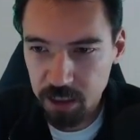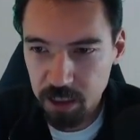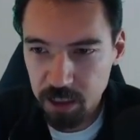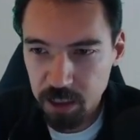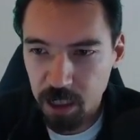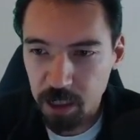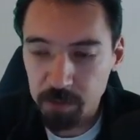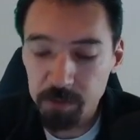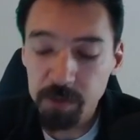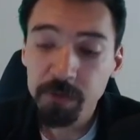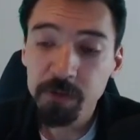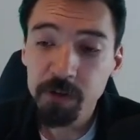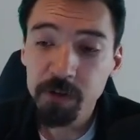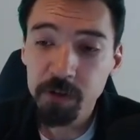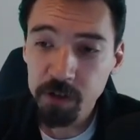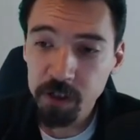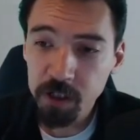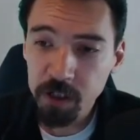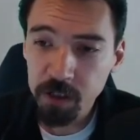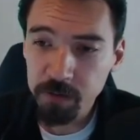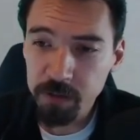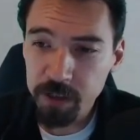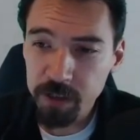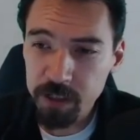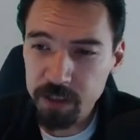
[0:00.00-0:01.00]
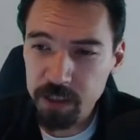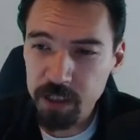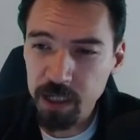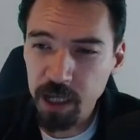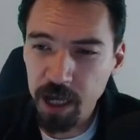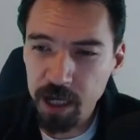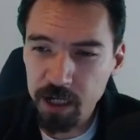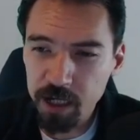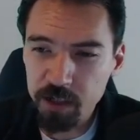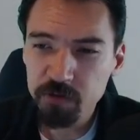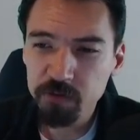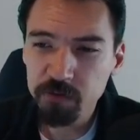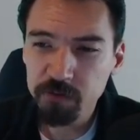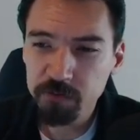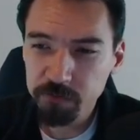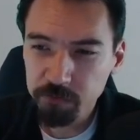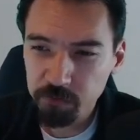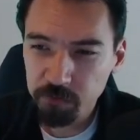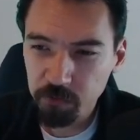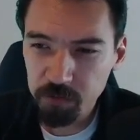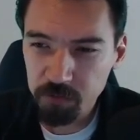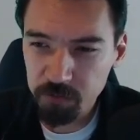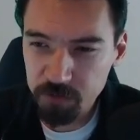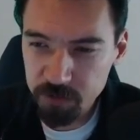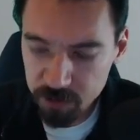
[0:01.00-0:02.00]
If you're curious, the actual
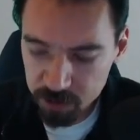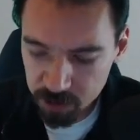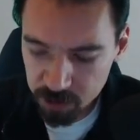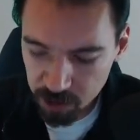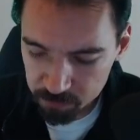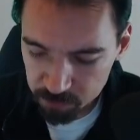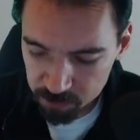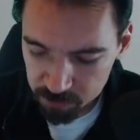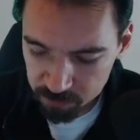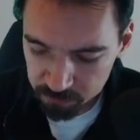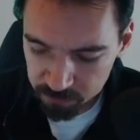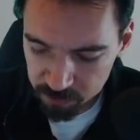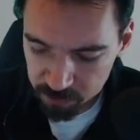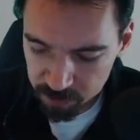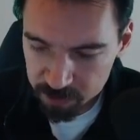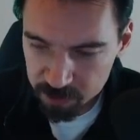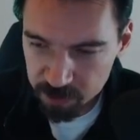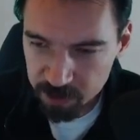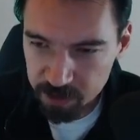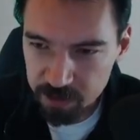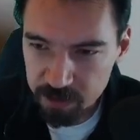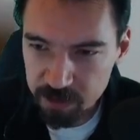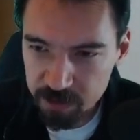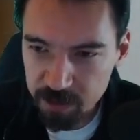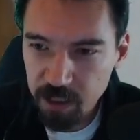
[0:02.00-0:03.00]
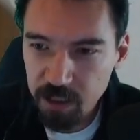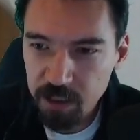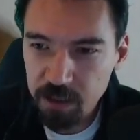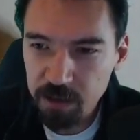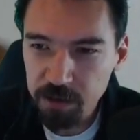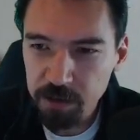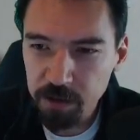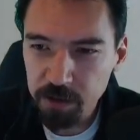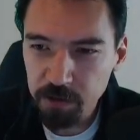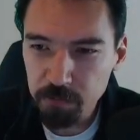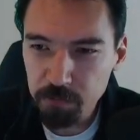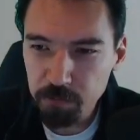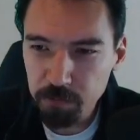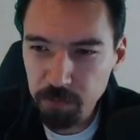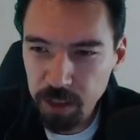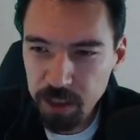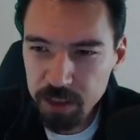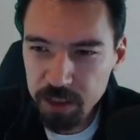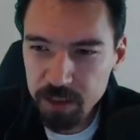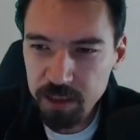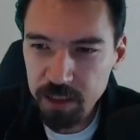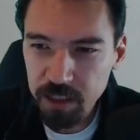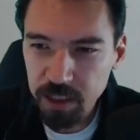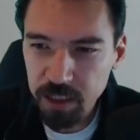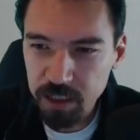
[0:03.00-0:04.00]
formal statement of this is there
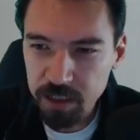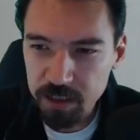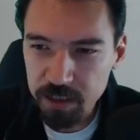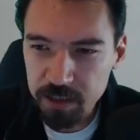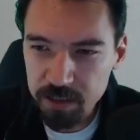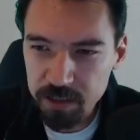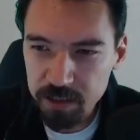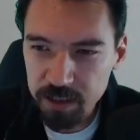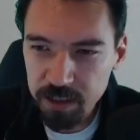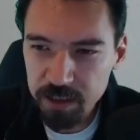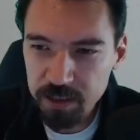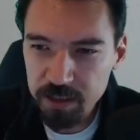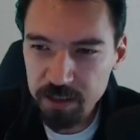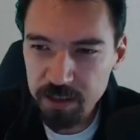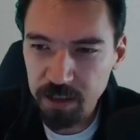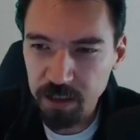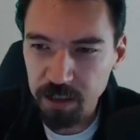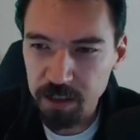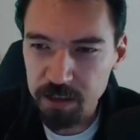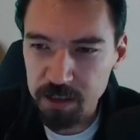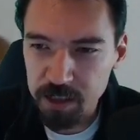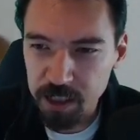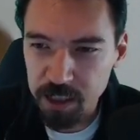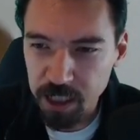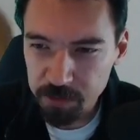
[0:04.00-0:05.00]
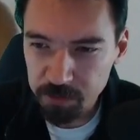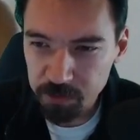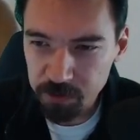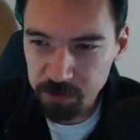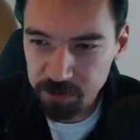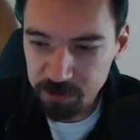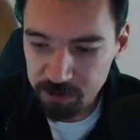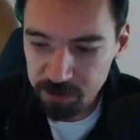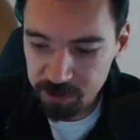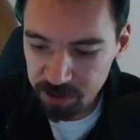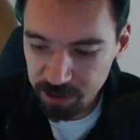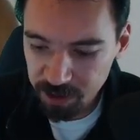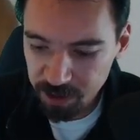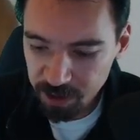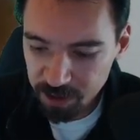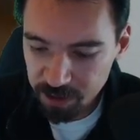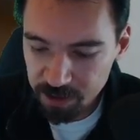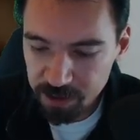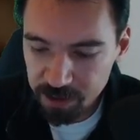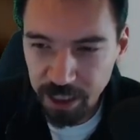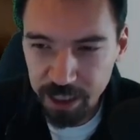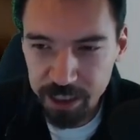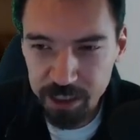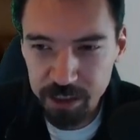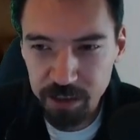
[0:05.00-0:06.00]
must exist a neighborhood
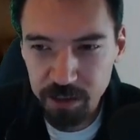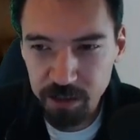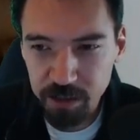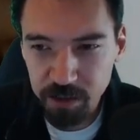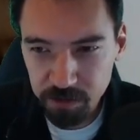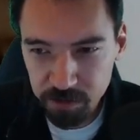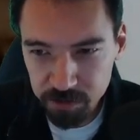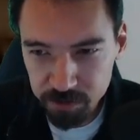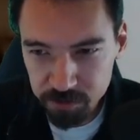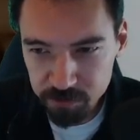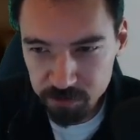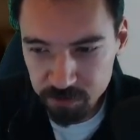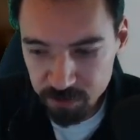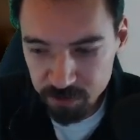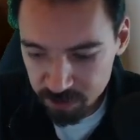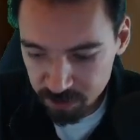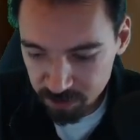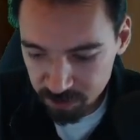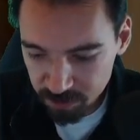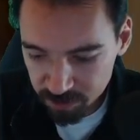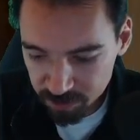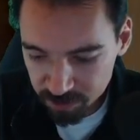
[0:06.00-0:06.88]
that includes